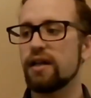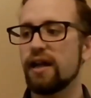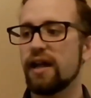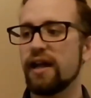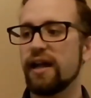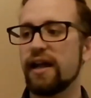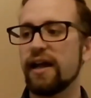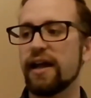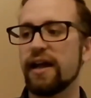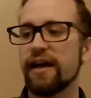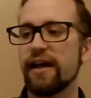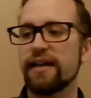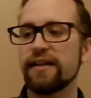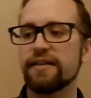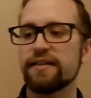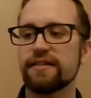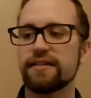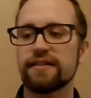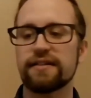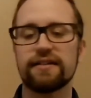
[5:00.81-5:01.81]

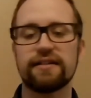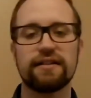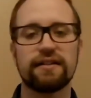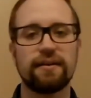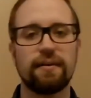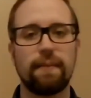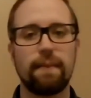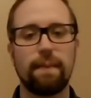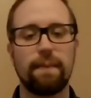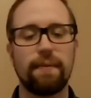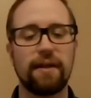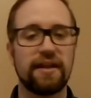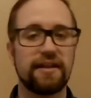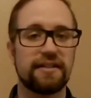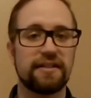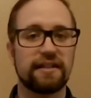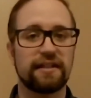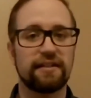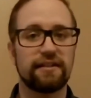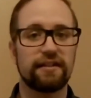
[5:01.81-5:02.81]
And
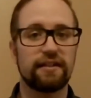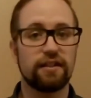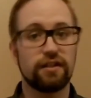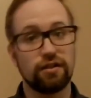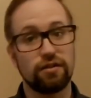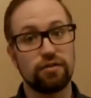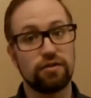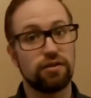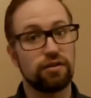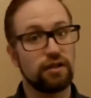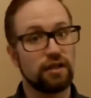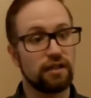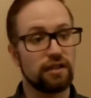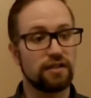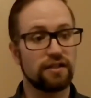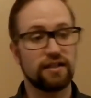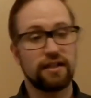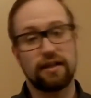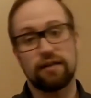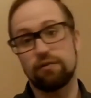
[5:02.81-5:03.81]
basically, you gotta
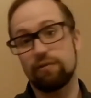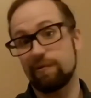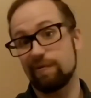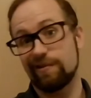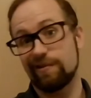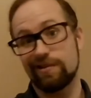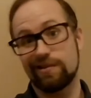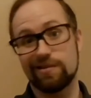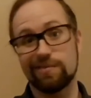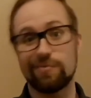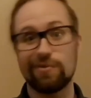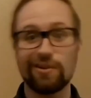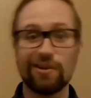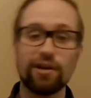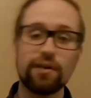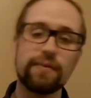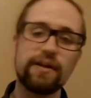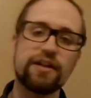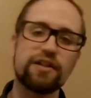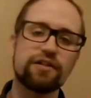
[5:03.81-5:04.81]
decide, do I use more
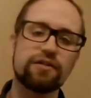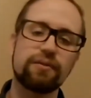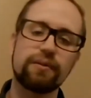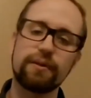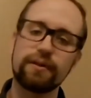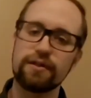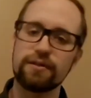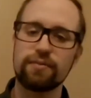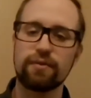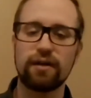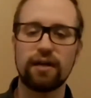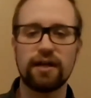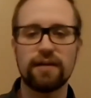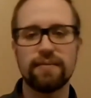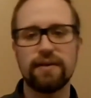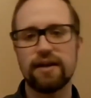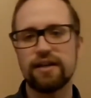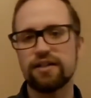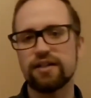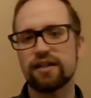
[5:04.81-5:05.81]
dark magic, do I want to use more light
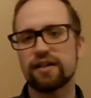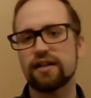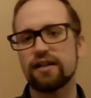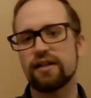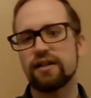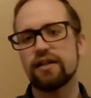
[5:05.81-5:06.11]
magic?